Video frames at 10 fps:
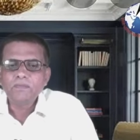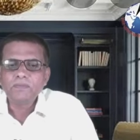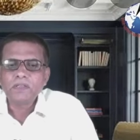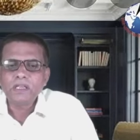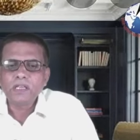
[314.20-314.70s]

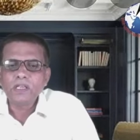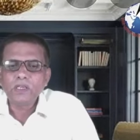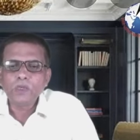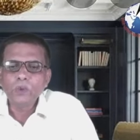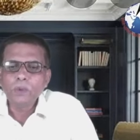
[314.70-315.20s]
uh,
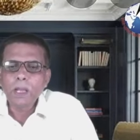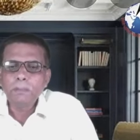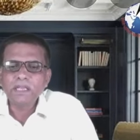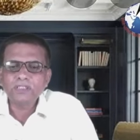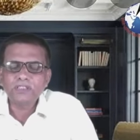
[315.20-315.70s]
you will
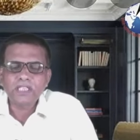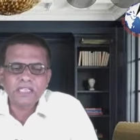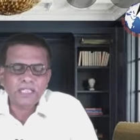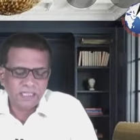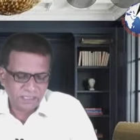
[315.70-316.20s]
be
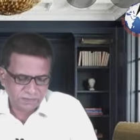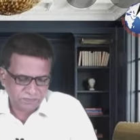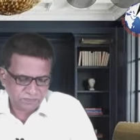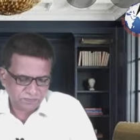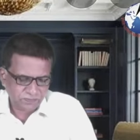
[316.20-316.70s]
settled.
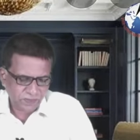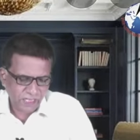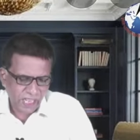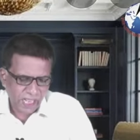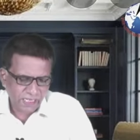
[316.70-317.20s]

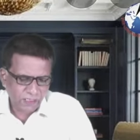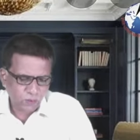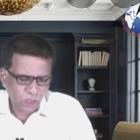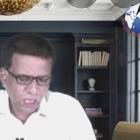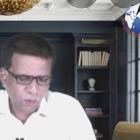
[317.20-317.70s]
Mm,
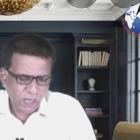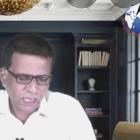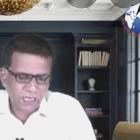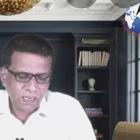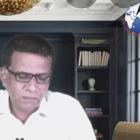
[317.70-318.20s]
hallelujah.
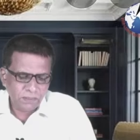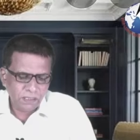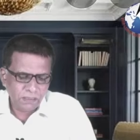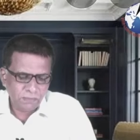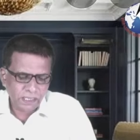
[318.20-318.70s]
Welcome,
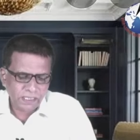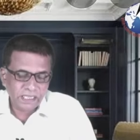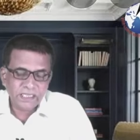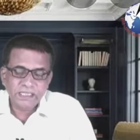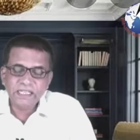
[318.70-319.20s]
uh,
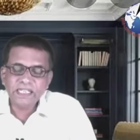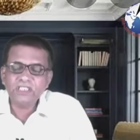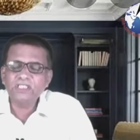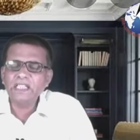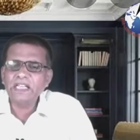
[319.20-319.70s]
Brother
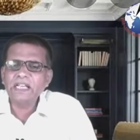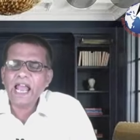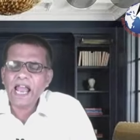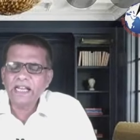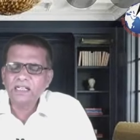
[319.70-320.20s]
D.C.
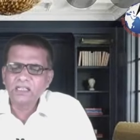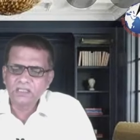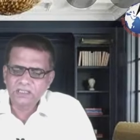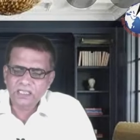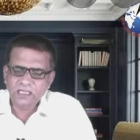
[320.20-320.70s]

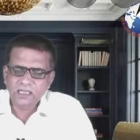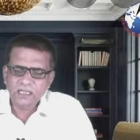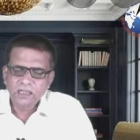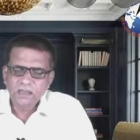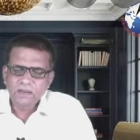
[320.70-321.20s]

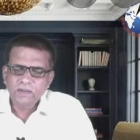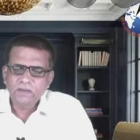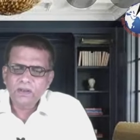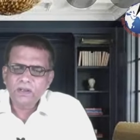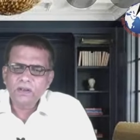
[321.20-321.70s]
Anderson.
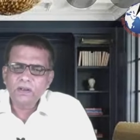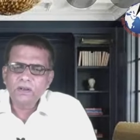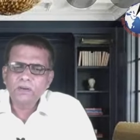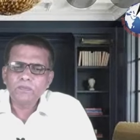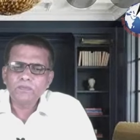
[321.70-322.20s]

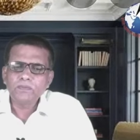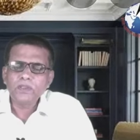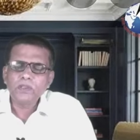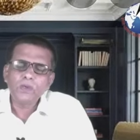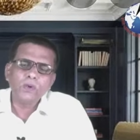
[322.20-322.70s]
Uh,
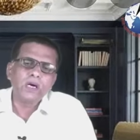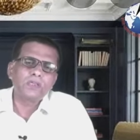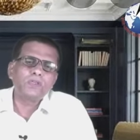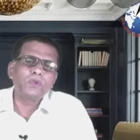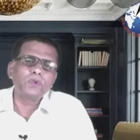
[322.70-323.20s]

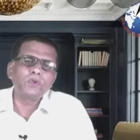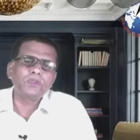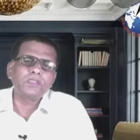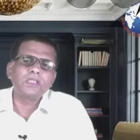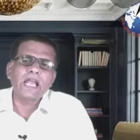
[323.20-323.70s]
your
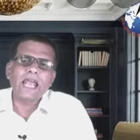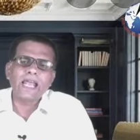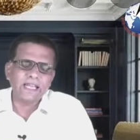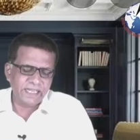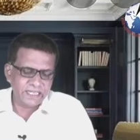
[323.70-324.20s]

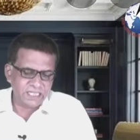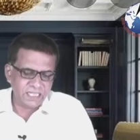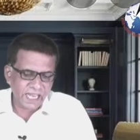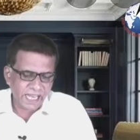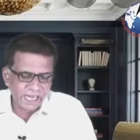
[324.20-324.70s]
toothache
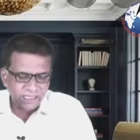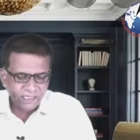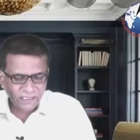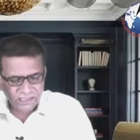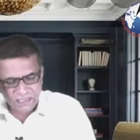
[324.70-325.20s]
is healed.
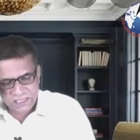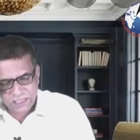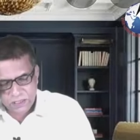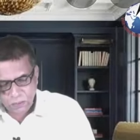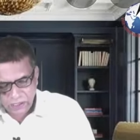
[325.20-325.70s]
This
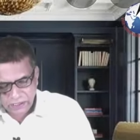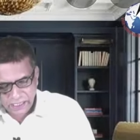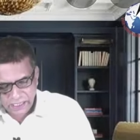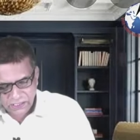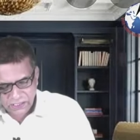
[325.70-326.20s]
is what
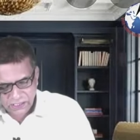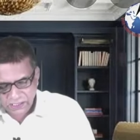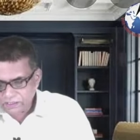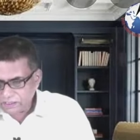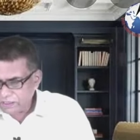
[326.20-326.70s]
I hear.